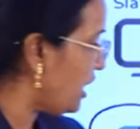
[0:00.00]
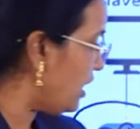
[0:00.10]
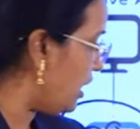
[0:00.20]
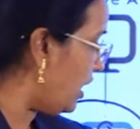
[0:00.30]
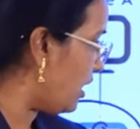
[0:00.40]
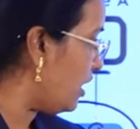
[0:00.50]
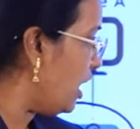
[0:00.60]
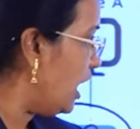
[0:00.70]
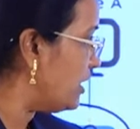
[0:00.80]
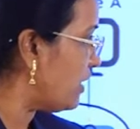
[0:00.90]
here,
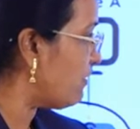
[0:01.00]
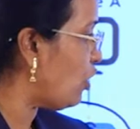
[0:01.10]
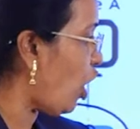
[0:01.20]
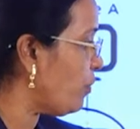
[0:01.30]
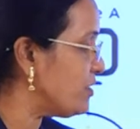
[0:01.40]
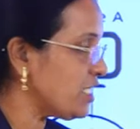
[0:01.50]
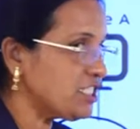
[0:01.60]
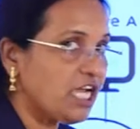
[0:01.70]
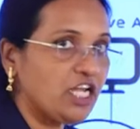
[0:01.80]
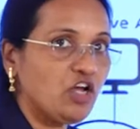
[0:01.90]
there will not be
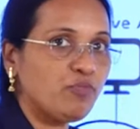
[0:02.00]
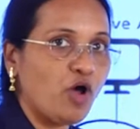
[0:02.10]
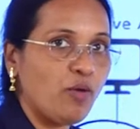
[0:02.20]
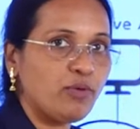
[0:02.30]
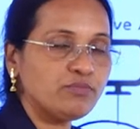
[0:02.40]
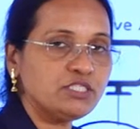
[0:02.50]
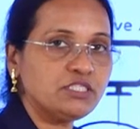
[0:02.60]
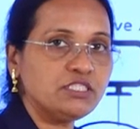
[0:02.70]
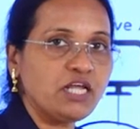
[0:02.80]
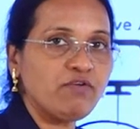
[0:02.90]
such kind of
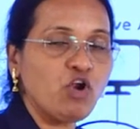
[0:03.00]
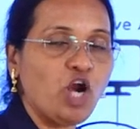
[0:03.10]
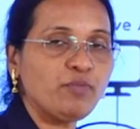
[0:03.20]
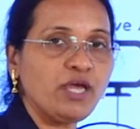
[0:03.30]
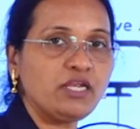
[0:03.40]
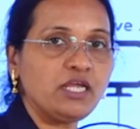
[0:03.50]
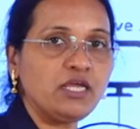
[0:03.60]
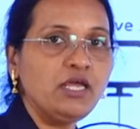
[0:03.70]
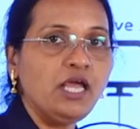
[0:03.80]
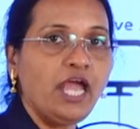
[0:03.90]
problems, there will not be
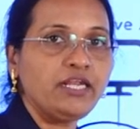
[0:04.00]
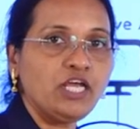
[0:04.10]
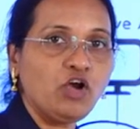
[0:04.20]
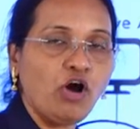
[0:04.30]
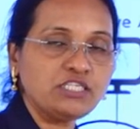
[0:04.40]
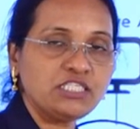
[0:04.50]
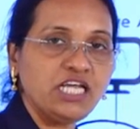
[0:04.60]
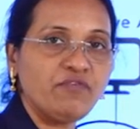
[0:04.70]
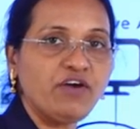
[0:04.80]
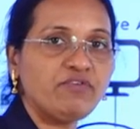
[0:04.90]
any costly
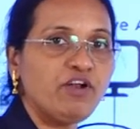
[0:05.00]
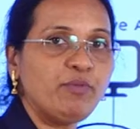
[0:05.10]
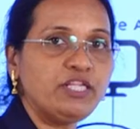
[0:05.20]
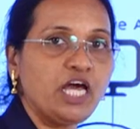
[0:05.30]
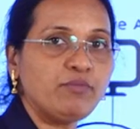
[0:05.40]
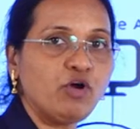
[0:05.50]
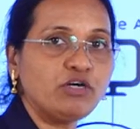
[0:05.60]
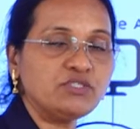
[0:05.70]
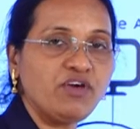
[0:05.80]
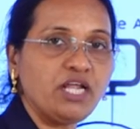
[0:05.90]
affair will be there,
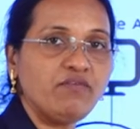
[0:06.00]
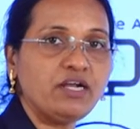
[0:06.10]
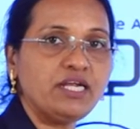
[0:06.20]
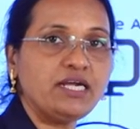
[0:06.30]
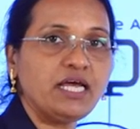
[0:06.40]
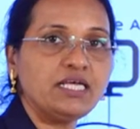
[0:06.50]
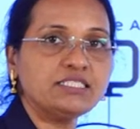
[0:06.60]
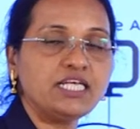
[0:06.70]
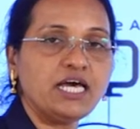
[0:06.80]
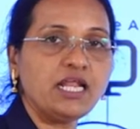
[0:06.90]
because wherever data is
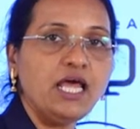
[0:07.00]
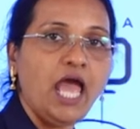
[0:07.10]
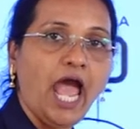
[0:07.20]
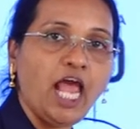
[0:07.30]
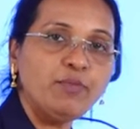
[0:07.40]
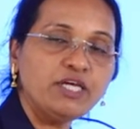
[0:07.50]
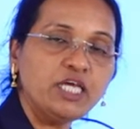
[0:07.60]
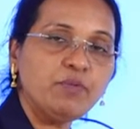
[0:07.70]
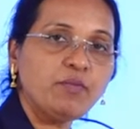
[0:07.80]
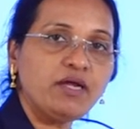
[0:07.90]
there, I will be
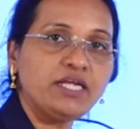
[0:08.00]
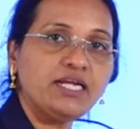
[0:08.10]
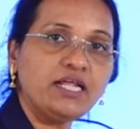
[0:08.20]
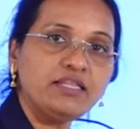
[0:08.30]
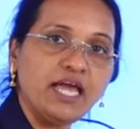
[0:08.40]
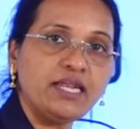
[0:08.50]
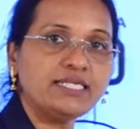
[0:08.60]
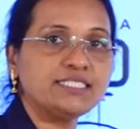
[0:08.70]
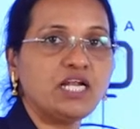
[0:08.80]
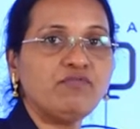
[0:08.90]
keeping my data there
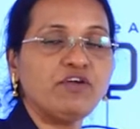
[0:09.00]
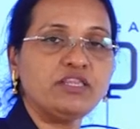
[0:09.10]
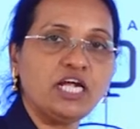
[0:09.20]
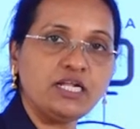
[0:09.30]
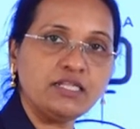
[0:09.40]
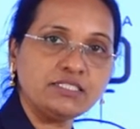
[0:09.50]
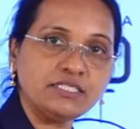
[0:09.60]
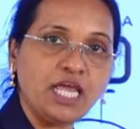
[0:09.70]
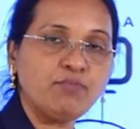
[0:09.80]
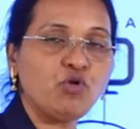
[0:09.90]
itself in the
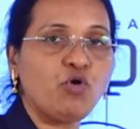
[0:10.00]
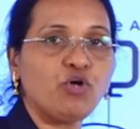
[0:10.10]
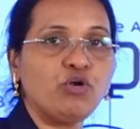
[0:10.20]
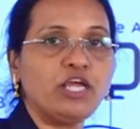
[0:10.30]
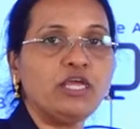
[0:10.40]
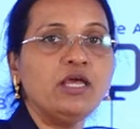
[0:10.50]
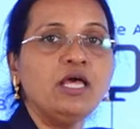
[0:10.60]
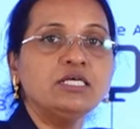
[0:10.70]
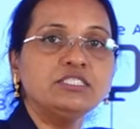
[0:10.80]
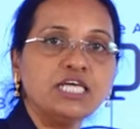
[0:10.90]
same node only,
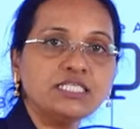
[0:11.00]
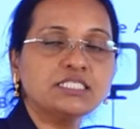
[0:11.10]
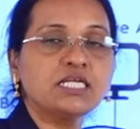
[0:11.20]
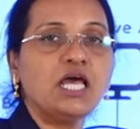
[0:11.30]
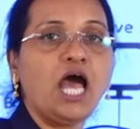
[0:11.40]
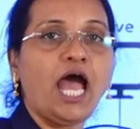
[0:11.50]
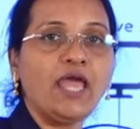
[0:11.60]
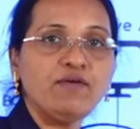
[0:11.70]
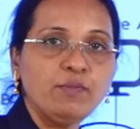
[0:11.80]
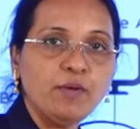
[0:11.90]
just
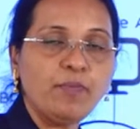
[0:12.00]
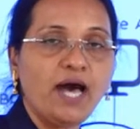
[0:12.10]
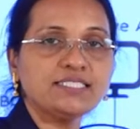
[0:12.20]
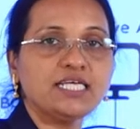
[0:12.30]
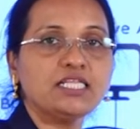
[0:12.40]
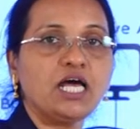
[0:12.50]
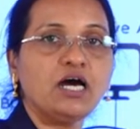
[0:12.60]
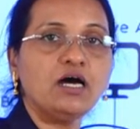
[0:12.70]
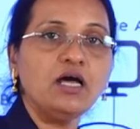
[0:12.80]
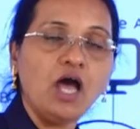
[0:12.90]
I will be passing
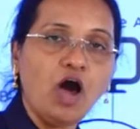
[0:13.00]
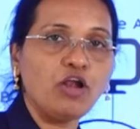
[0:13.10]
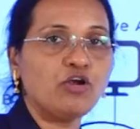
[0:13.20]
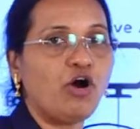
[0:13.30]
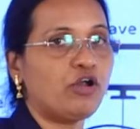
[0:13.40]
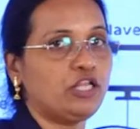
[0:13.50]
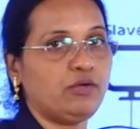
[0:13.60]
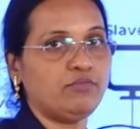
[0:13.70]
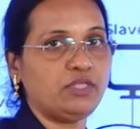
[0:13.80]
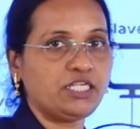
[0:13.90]
the
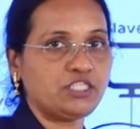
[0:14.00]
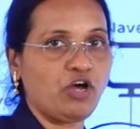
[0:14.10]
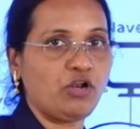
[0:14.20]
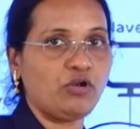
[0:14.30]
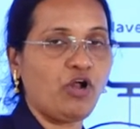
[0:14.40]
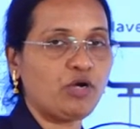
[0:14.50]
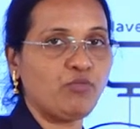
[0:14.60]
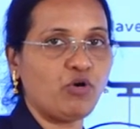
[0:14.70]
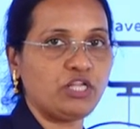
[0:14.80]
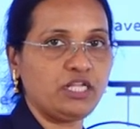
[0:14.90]
algorithm, that is all, not
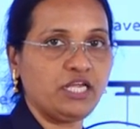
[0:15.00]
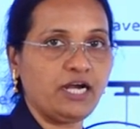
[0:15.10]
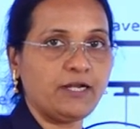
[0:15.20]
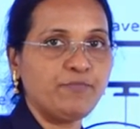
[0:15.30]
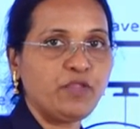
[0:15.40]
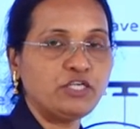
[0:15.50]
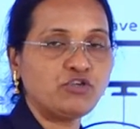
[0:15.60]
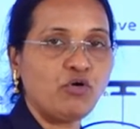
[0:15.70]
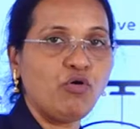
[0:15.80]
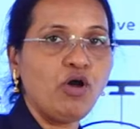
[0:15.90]
more than that.
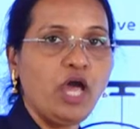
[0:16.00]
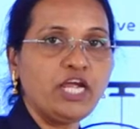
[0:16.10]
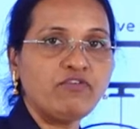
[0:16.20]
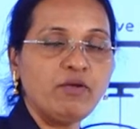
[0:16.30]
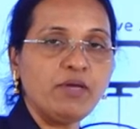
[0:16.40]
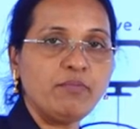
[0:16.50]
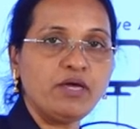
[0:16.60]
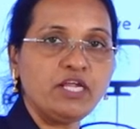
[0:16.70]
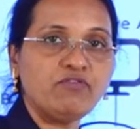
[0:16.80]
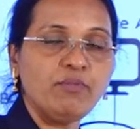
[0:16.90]
So, it will
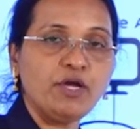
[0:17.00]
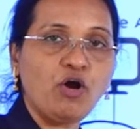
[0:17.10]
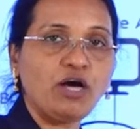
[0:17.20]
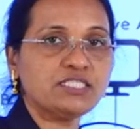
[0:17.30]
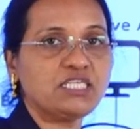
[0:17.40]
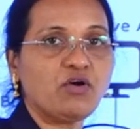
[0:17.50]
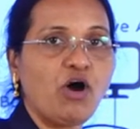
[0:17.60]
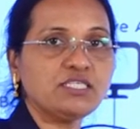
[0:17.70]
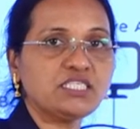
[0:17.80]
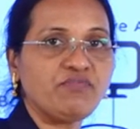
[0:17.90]
be cost
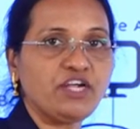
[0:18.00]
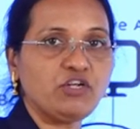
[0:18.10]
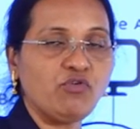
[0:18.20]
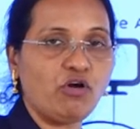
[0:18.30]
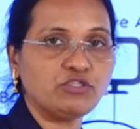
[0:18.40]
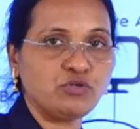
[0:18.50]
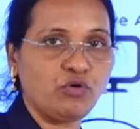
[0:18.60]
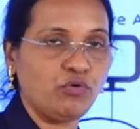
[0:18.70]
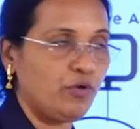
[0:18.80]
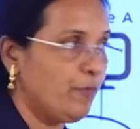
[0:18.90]
effective also.